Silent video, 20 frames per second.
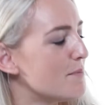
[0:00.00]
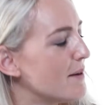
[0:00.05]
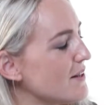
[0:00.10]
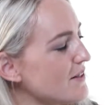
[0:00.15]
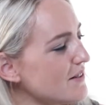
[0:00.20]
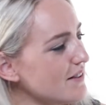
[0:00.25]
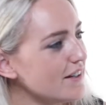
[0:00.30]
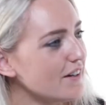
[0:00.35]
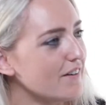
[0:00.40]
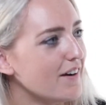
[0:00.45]

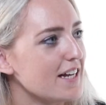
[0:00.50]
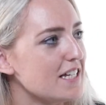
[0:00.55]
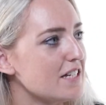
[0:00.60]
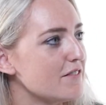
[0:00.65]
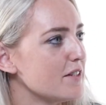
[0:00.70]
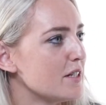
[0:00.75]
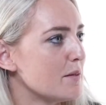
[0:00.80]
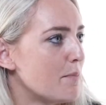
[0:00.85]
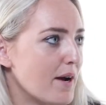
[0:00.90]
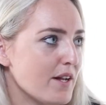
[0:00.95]
depends on the
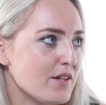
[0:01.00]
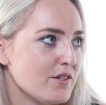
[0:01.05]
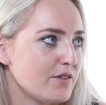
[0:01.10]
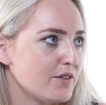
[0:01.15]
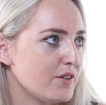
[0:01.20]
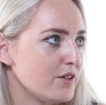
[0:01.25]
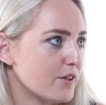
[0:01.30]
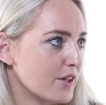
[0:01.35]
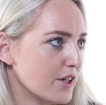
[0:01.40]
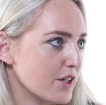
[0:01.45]
creative, it depends
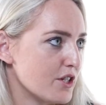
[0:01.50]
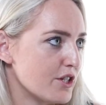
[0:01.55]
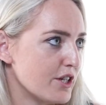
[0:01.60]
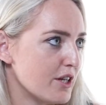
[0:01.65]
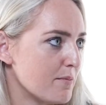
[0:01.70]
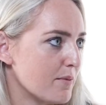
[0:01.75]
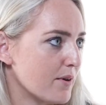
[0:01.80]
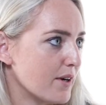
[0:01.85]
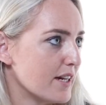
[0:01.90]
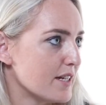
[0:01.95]
on your
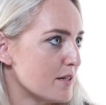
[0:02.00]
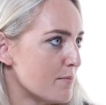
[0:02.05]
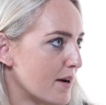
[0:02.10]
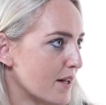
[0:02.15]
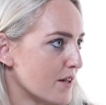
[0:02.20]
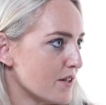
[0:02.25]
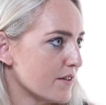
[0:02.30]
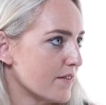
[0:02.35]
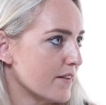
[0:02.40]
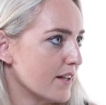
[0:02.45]
consumer, and it
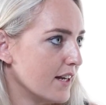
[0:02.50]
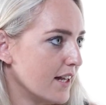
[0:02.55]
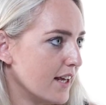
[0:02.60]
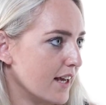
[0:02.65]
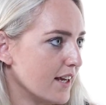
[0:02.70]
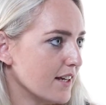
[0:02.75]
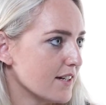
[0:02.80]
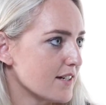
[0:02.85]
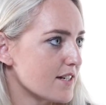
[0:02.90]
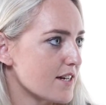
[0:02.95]
depends on the
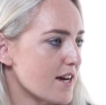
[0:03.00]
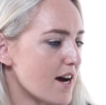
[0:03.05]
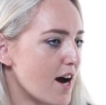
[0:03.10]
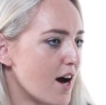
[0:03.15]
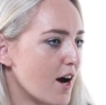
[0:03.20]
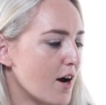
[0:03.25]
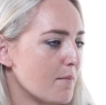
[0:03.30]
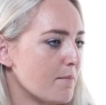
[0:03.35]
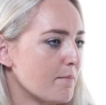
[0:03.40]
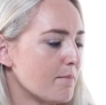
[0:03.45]
need.
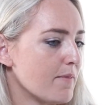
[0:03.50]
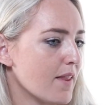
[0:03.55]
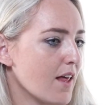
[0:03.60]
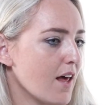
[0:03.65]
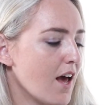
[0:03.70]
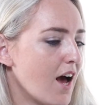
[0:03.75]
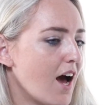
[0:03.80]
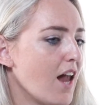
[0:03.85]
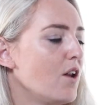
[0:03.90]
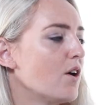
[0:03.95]

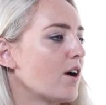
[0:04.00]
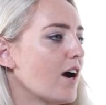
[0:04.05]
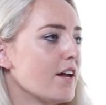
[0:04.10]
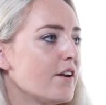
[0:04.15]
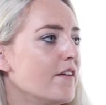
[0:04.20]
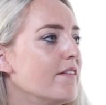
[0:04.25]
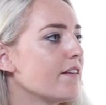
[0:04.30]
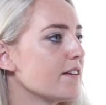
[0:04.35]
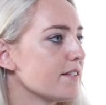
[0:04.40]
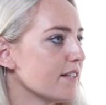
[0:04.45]
Look, I
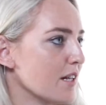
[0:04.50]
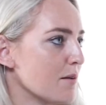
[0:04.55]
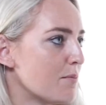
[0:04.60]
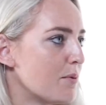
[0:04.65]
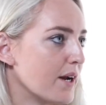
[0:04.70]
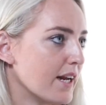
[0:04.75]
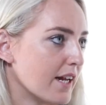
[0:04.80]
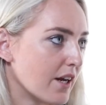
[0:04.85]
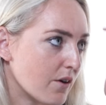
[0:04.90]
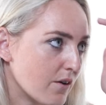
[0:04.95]
don't think there's any
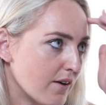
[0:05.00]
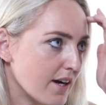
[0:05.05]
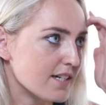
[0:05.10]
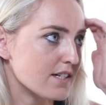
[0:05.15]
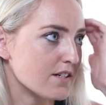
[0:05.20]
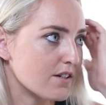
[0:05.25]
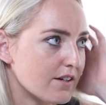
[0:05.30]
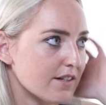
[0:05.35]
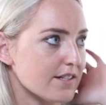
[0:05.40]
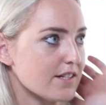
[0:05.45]
point in
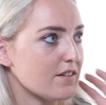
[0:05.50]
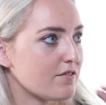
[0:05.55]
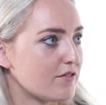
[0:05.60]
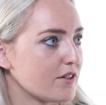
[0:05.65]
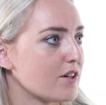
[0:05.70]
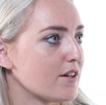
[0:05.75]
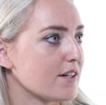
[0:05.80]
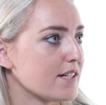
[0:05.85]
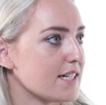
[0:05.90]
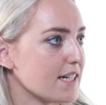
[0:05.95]
creating content for
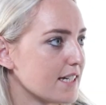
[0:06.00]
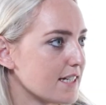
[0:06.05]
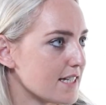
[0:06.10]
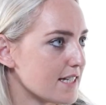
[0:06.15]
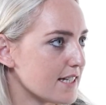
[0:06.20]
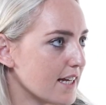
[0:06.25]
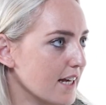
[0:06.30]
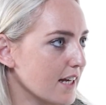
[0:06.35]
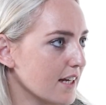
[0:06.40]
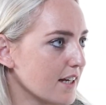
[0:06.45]
content's
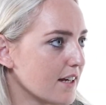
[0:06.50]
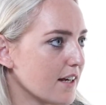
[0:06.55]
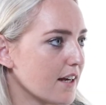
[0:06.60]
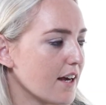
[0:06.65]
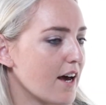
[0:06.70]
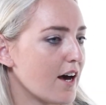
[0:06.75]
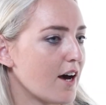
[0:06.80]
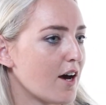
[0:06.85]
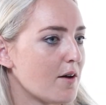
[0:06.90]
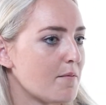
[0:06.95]
sake.
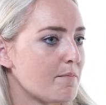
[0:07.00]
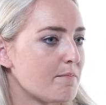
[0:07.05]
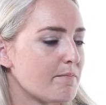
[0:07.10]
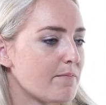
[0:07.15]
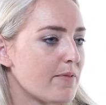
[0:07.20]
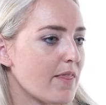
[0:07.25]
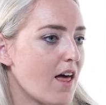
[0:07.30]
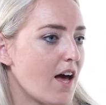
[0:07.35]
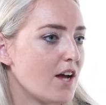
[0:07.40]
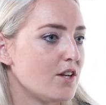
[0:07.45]

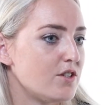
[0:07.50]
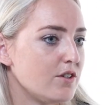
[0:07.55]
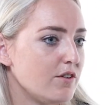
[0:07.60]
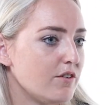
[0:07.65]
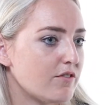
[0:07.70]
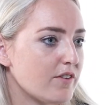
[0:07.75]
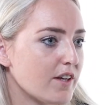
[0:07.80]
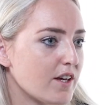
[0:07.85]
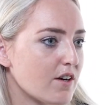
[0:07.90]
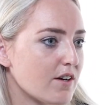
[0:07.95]
I do
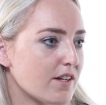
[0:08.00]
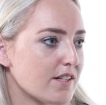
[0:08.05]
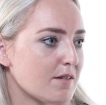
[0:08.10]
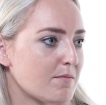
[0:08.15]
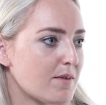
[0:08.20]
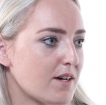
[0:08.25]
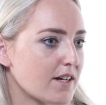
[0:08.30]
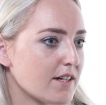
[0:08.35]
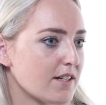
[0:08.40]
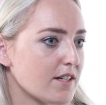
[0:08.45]
think content
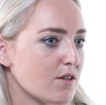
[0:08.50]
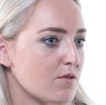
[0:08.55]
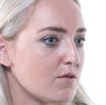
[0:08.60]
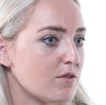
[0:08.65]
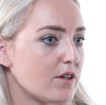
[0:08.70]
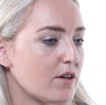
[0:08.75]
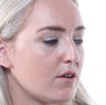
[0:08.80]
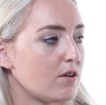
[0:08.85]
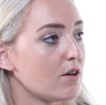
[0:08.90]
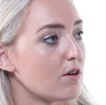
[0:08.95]
marketing,
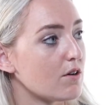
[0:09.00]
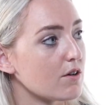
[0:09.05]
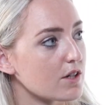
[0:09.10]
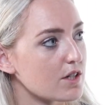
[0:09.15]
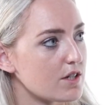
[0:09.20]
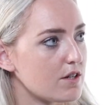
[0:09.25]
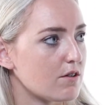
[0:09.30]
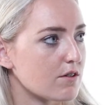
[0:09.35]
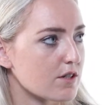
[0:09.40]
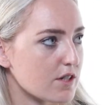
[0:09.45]
although
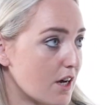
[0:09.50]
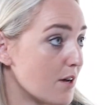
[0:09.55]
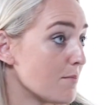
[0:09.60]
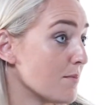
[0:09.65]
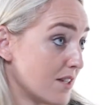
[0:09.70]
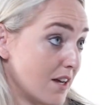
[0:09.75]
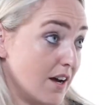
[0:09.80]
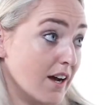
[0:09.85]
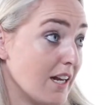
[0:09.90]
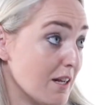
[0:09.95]
long term,
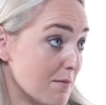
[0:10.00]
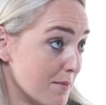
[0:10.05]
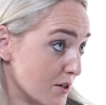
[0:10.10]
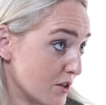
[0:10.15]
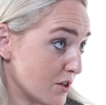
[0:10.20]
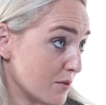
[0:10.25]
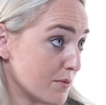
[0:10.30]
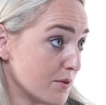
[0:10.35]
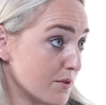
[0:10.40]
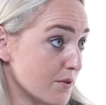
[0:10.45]
is highly
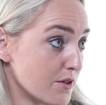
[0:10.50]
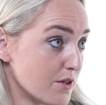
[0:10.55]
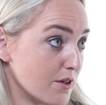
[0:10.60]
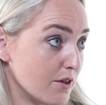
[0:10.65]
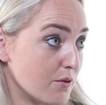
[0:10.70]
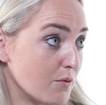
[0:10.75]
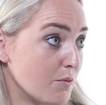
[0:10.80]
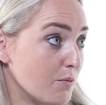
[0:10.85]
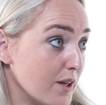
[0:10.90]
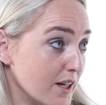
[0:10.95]
measurable,
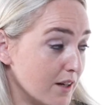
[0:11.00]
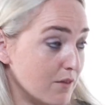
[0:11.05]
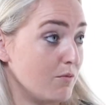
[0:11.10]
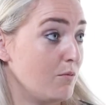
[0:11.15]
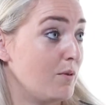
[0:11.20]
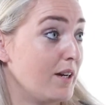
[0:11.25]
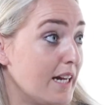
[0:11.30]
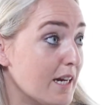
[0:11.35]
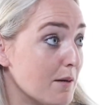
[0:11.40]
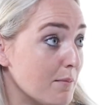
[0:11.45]
so
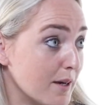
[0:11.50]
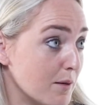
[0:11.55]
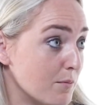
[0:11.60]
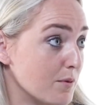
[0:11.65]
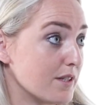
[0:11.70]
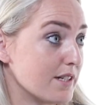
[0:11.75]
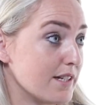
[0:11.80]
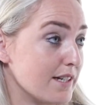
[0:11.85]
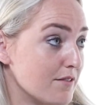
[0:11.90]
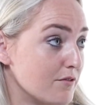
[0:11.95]
we need to be able
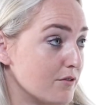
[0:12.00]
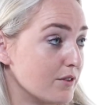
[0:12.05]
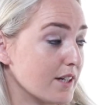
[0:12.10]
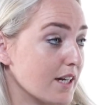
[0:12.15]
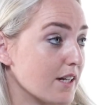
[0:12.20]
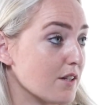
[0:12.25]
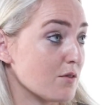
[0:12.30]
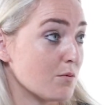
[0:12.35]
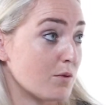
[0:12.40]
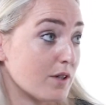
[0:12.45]
to deliver
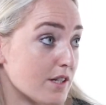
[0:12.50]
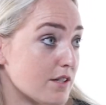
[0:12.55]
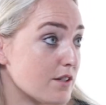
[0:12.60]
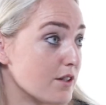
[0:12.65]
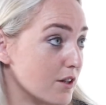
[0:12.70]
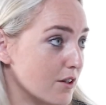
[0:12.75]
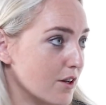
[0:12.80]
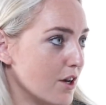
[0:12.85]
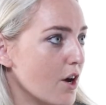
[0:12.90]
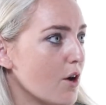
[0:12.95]
against
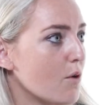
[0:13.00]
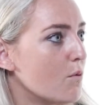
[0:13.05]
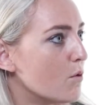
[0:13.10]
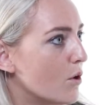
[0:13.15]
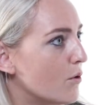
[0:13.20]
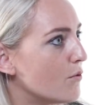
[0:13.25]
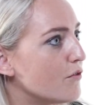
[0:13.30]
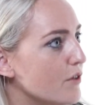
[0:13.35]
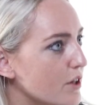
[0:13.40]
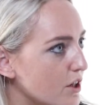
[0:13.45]

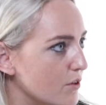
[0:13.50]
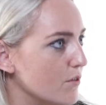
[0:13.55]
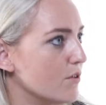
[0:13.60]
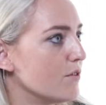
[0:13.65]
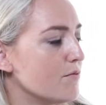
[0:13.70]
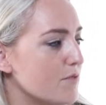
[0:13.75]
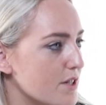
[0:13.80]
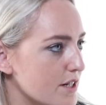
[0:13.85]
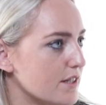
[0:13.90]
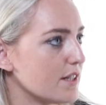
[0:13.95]
what for you
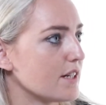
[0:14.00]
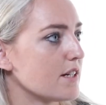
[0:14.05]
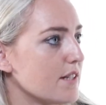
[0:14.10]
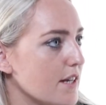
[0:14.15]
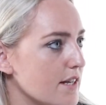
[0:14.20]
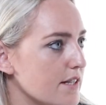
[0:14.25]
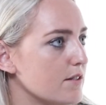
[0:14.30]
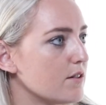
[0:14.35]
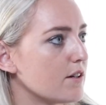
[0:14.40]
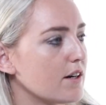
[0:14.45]
does
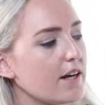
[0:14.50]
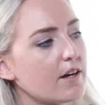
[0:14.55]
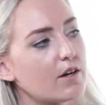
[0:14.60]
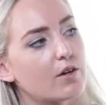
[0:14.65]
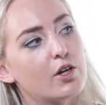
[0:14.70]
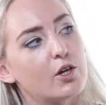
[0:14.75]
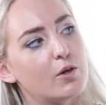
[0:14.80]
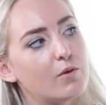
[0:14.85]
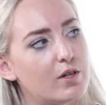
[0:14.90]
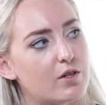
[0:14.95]
success look like
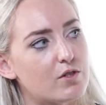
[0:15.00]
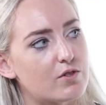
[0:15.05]
and who are